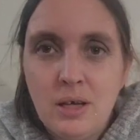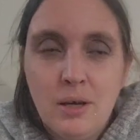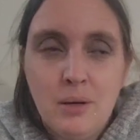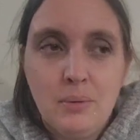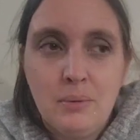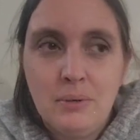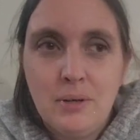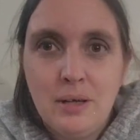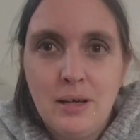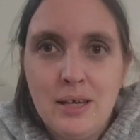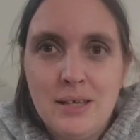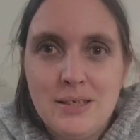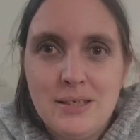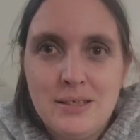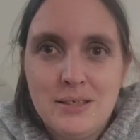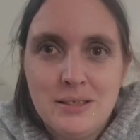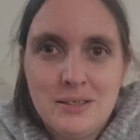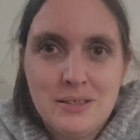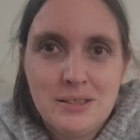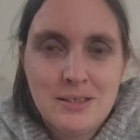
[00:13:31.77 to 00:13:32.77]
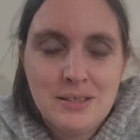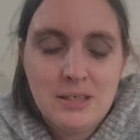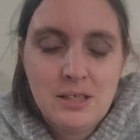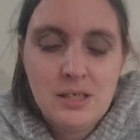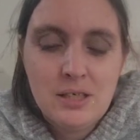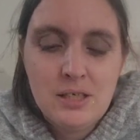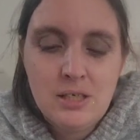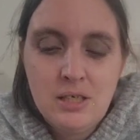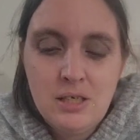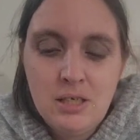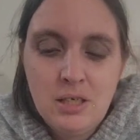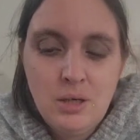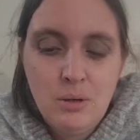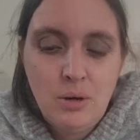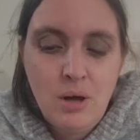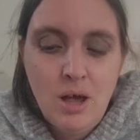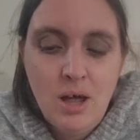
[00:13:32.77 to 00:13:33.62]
I guess it's just going to continue.